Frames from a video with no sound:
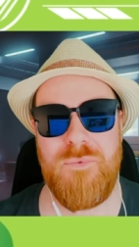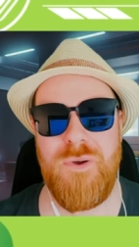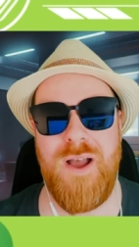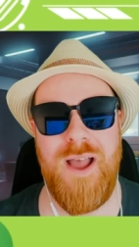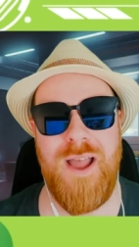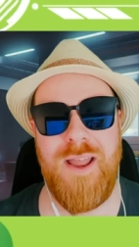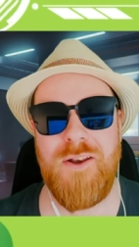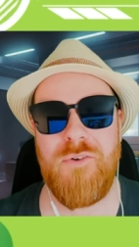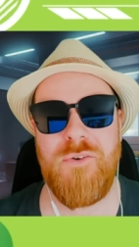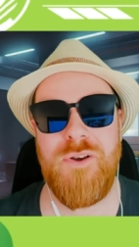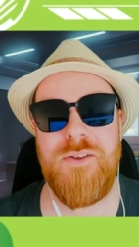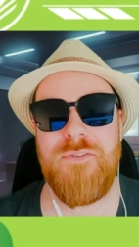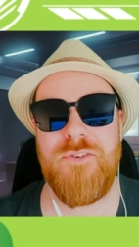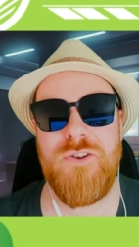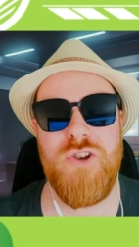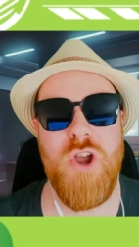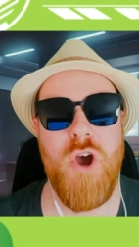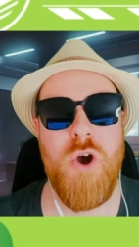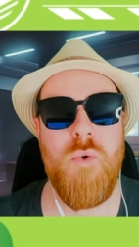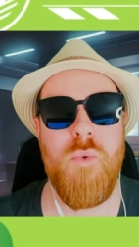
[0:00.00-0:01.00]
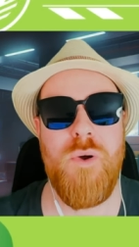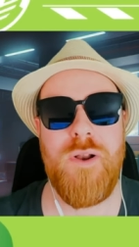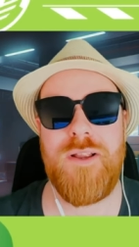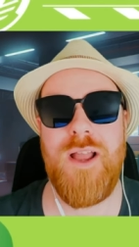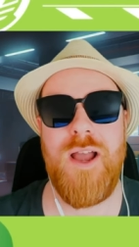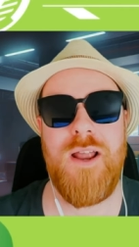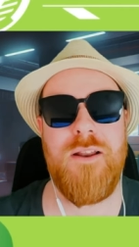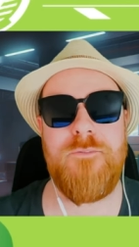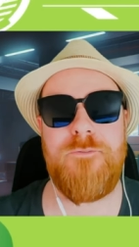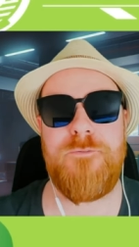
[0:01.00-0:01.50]
I don't even know what
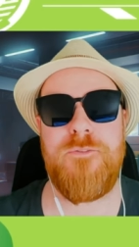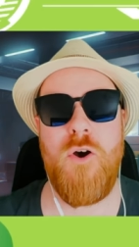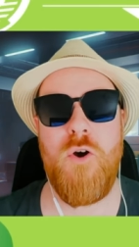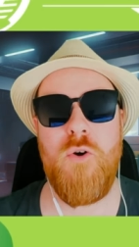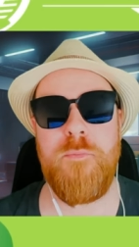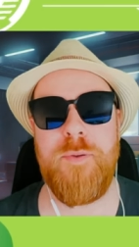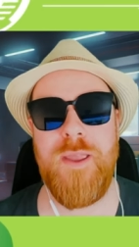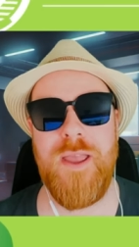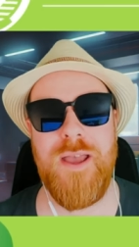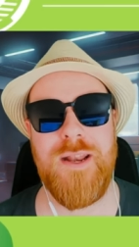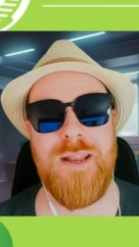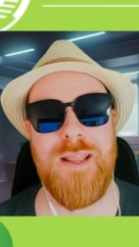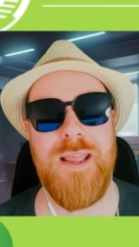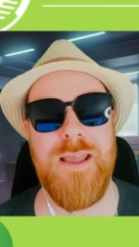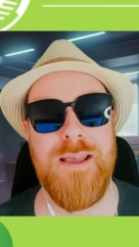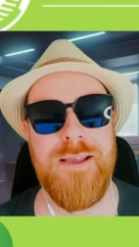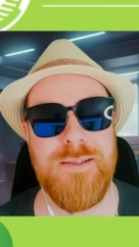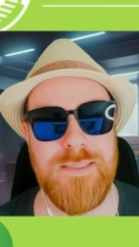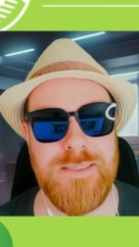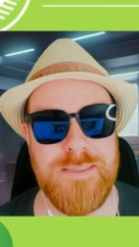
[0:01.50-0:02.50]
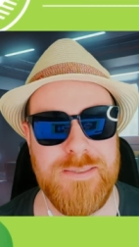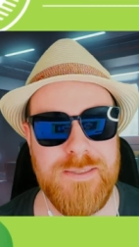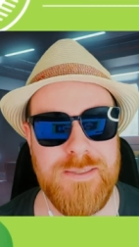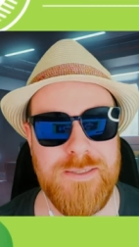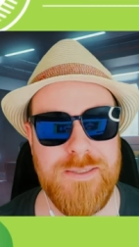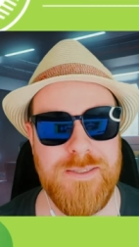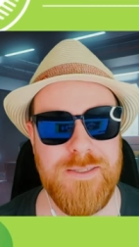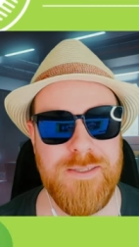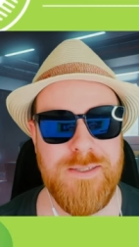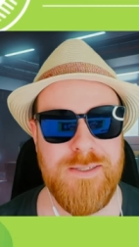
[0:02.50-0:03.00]
kind of phobia it is
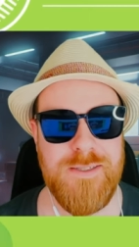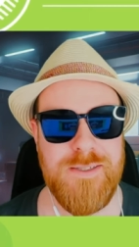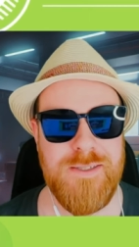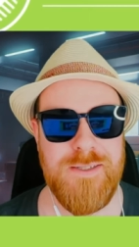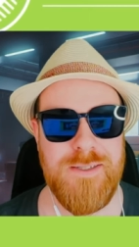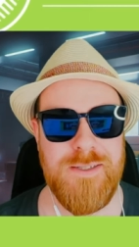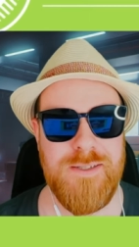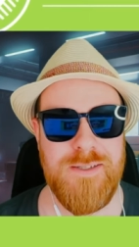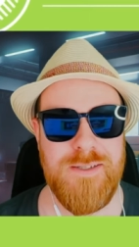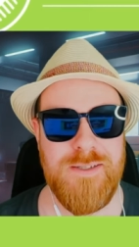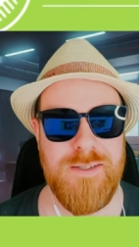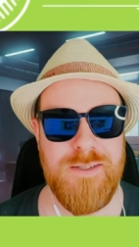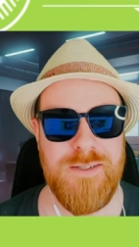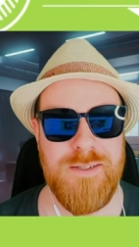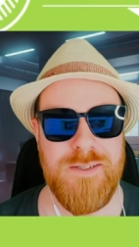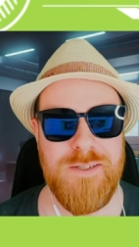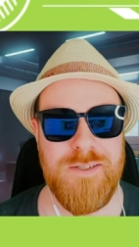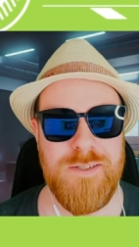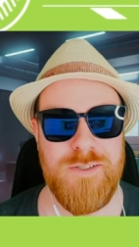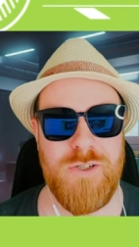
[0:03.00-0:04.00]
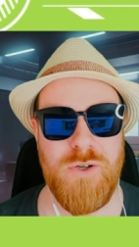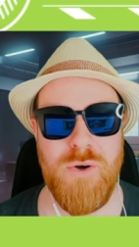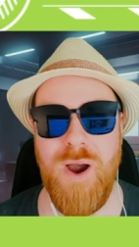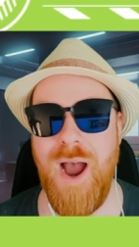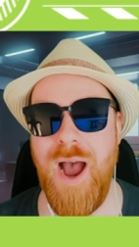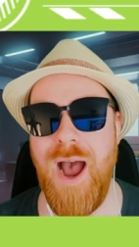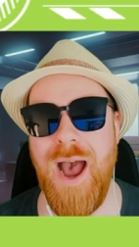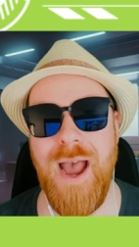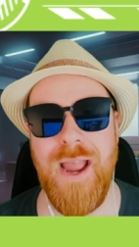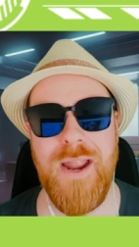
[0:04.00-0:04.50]
to
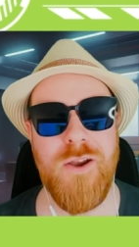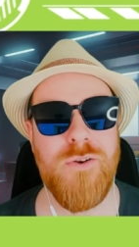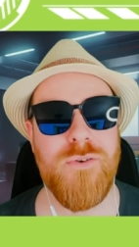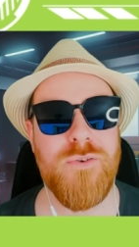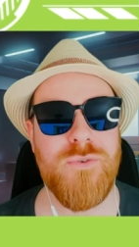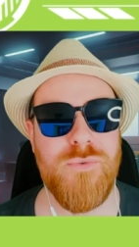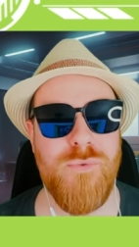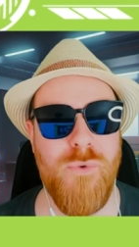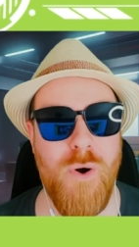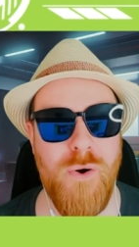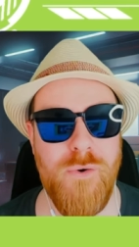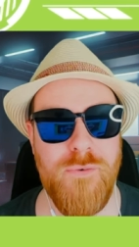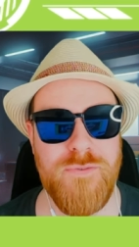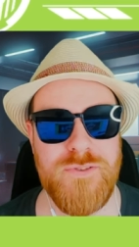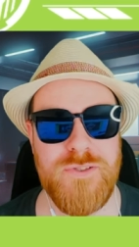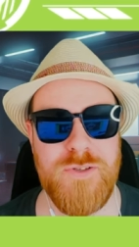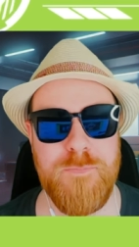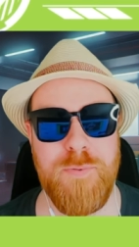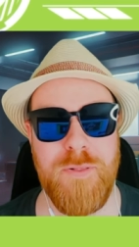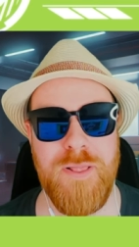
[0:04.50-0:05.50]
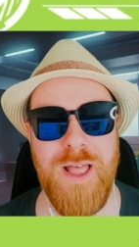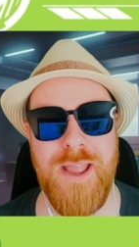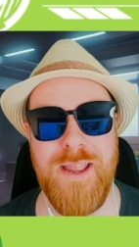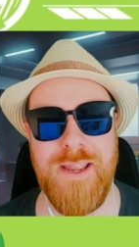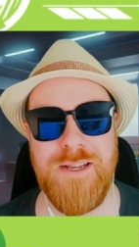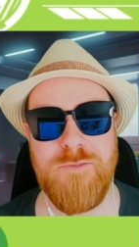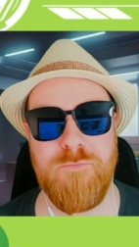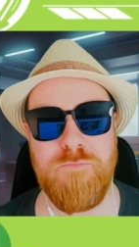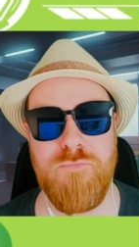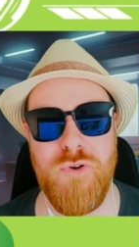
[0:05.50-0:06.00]
hire dwarves to
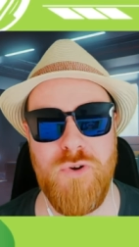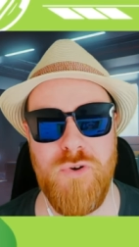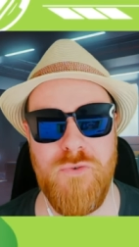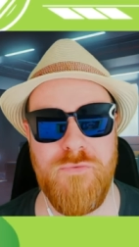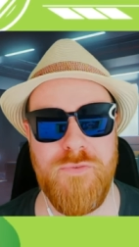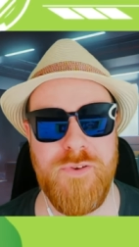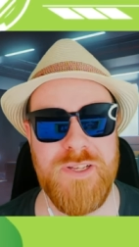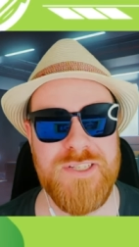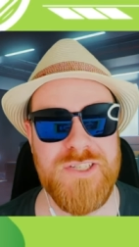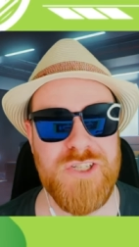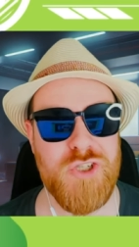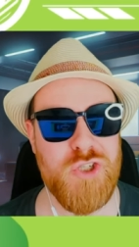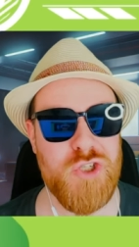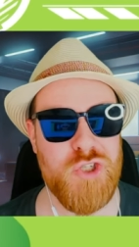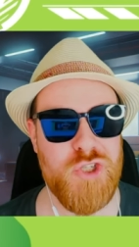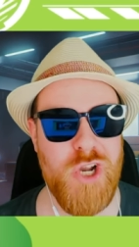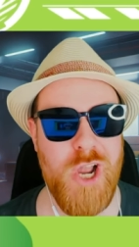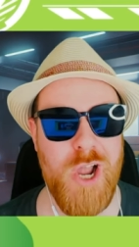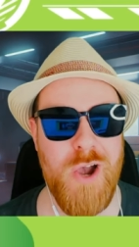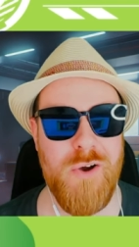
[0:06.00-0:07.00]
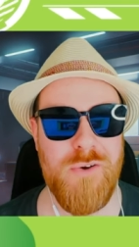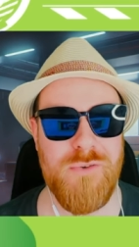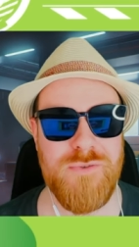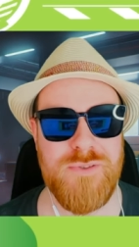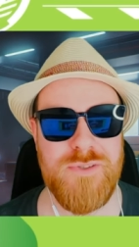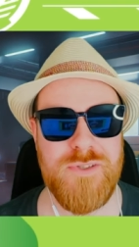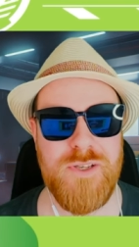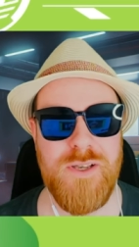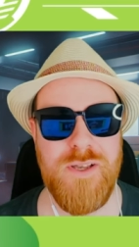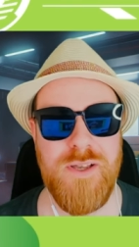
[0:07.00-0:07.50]
play in movies and
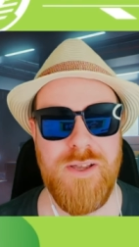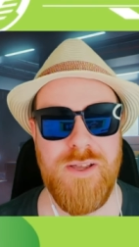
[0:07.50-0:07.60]
shows.